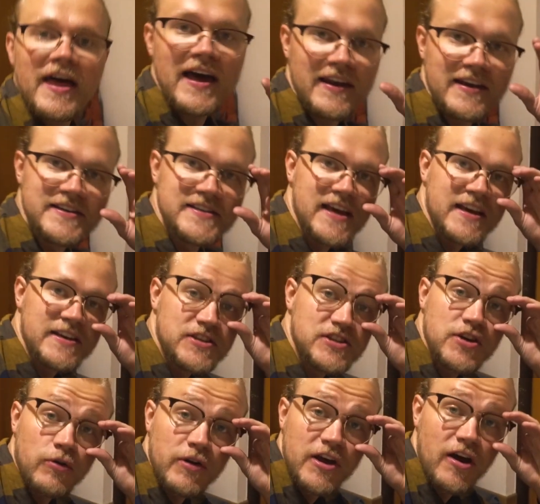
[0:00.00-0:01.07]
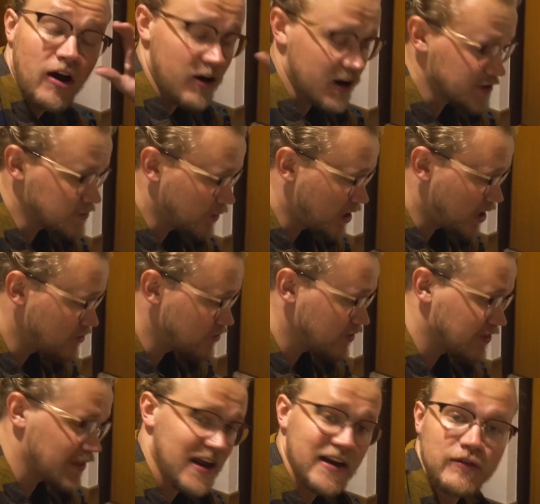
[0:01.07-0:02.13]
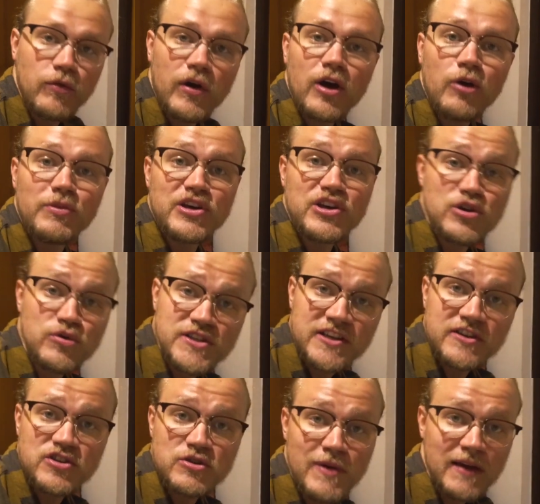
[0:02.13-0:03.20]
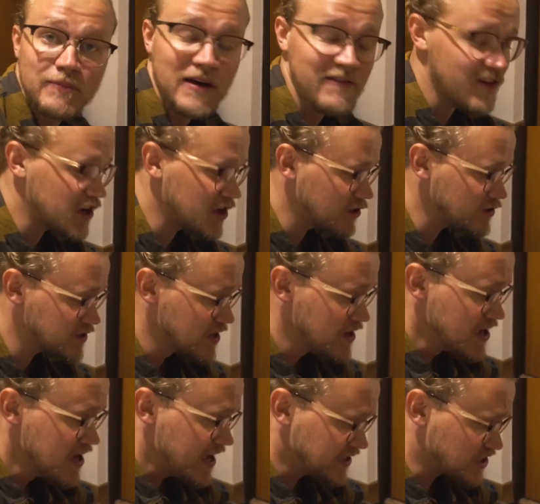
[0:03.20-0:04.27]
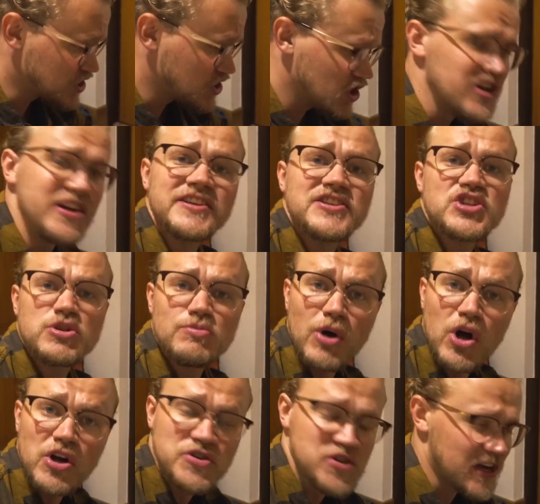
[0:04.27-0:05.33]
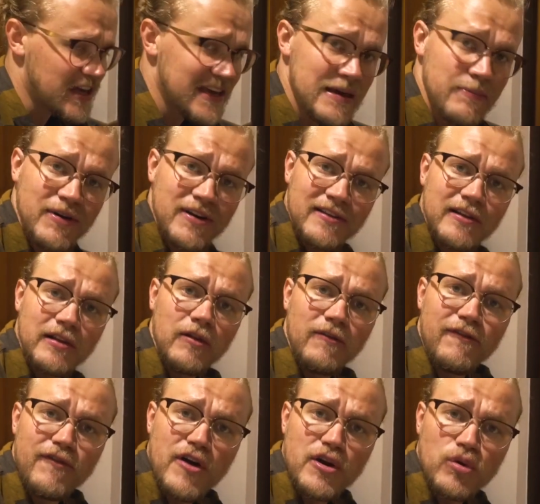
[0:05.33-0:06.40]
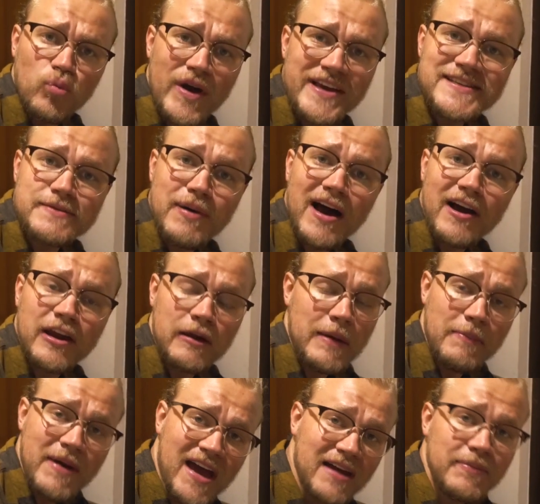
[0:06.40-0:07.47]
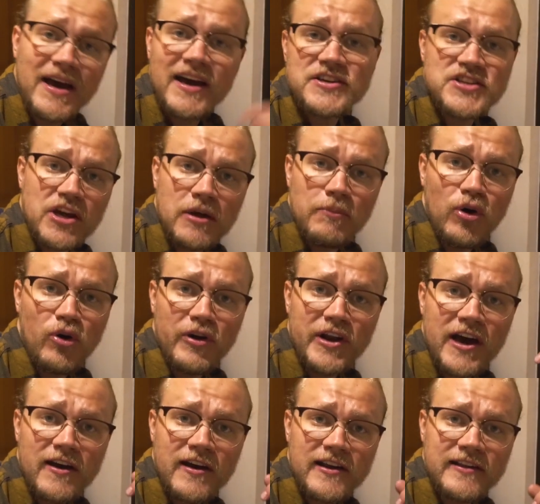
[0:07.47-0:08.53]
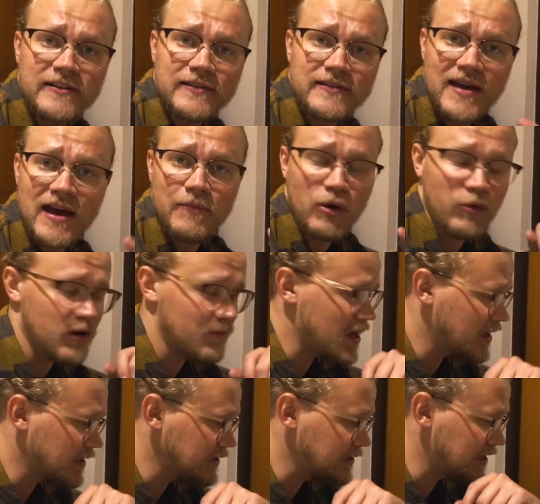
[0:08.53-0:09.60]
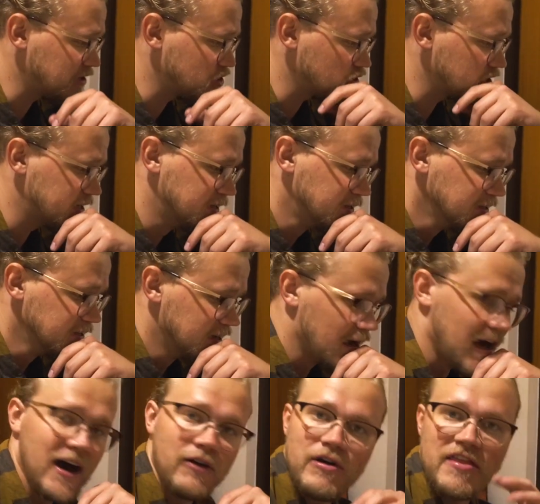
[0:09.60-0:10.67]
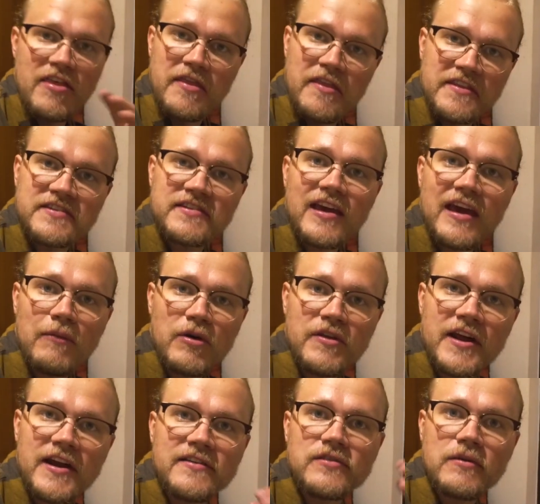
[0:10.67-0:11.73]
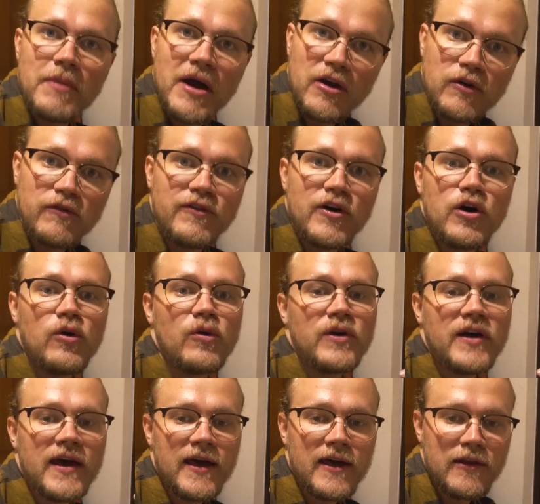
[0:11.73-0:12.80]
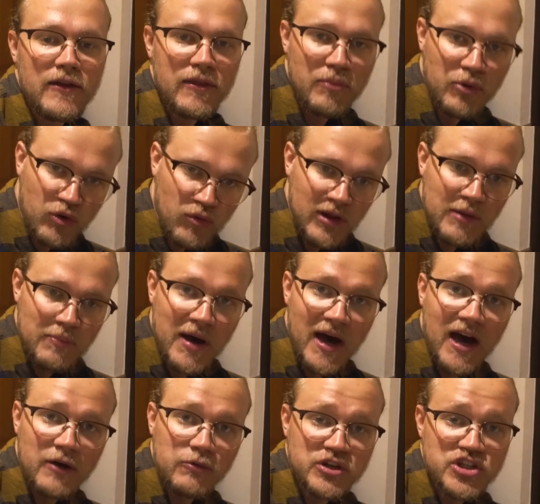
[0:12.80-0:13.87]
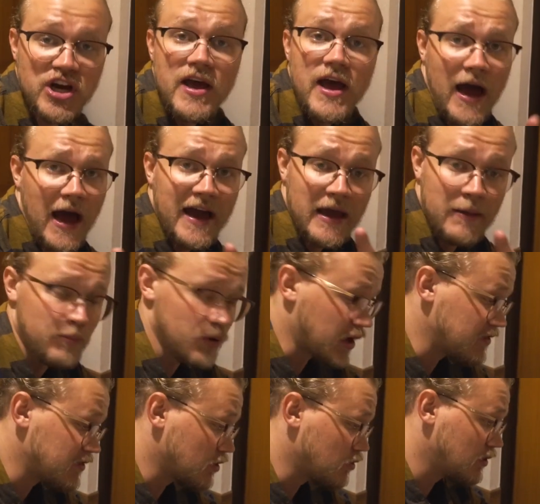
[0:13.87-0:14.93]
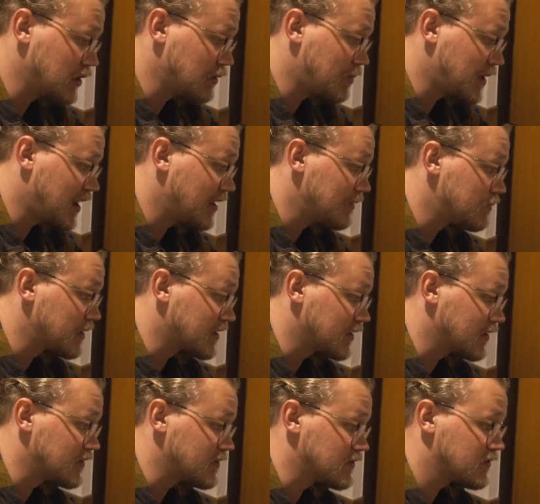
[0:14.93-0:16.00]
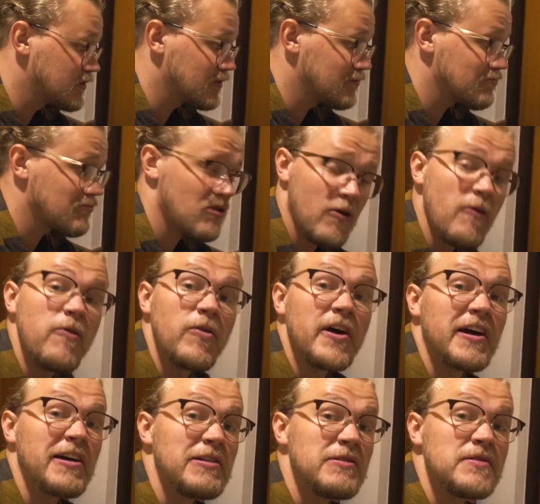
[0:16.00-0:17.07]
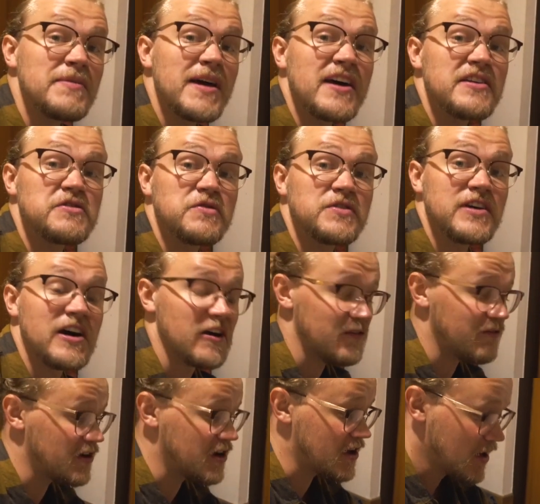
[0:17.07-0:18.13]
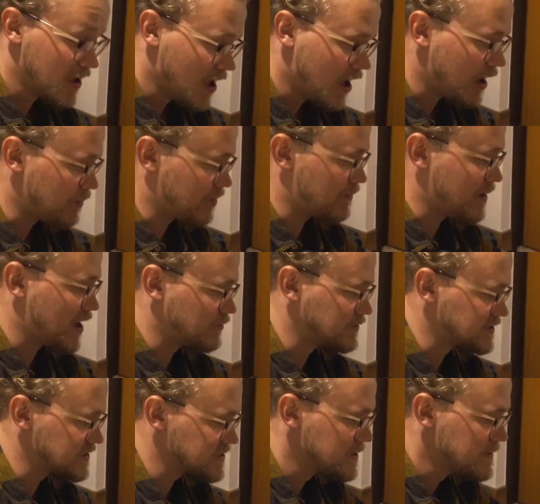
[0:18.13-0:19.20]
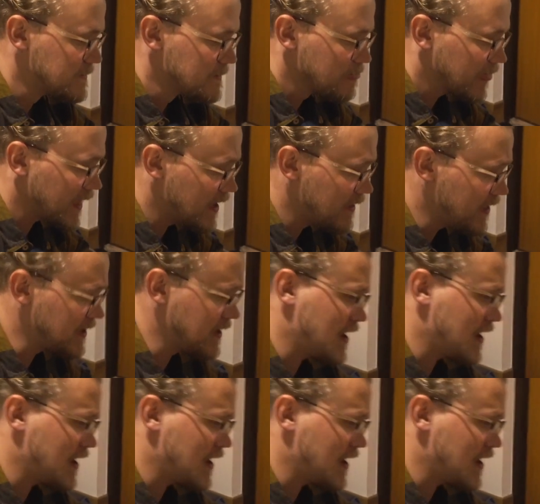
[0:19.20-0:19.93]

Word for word: that is a Sony RX100 and that is what I will be using to make my videos. It's good, it's small so I can keep it in the little front waist pocket of my backpack so I can pull it out any little time I wanna make a little entry uh, rather than this camera that has the microphone and the Gorilla Pod, which I am bringing the Gorilla Pod because hopefully I can do some astrophotography up in the mountains. And then